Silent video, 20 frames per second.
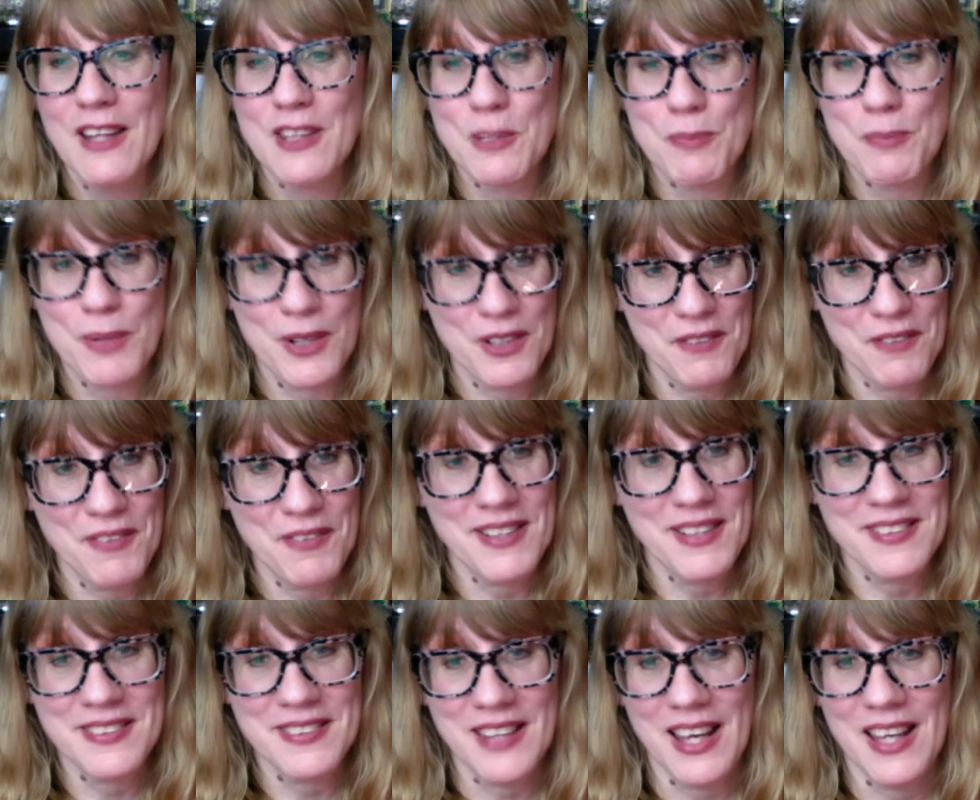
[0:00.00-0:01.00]
the
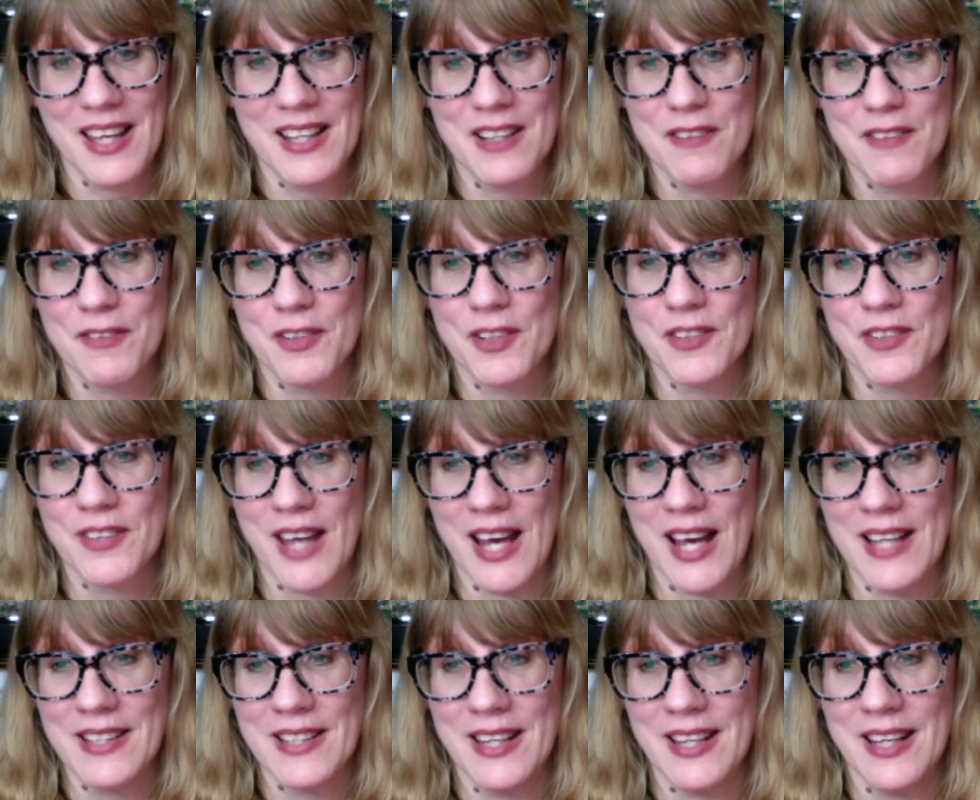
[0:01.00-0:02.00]
perfect scent for those
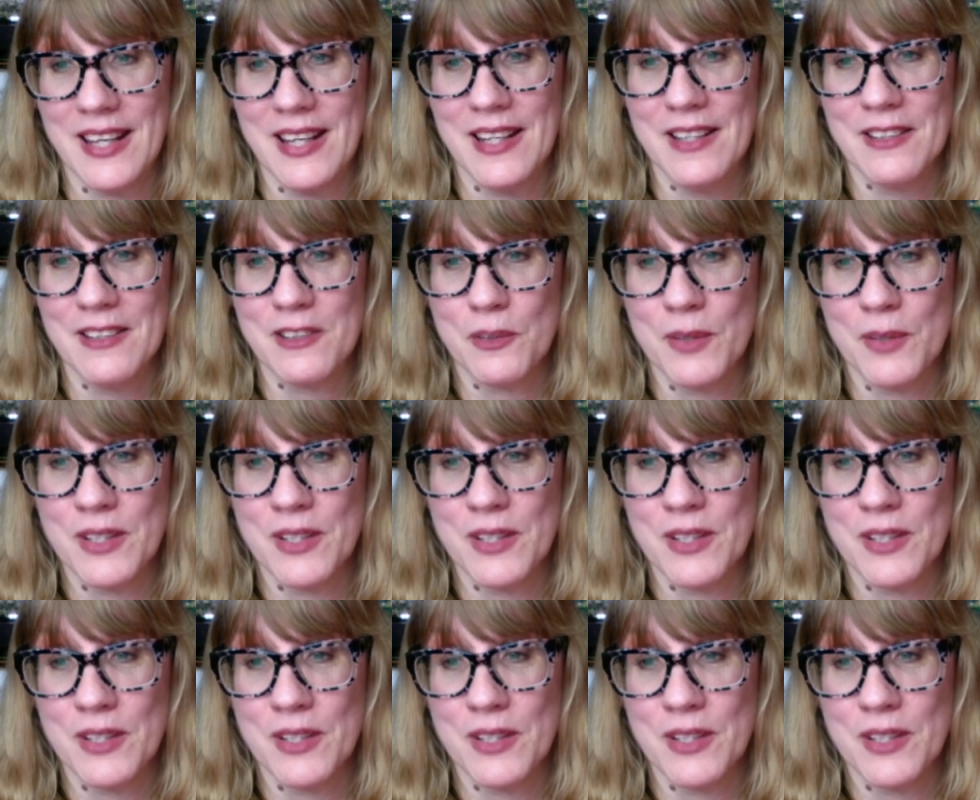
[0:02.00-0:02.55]
hot days.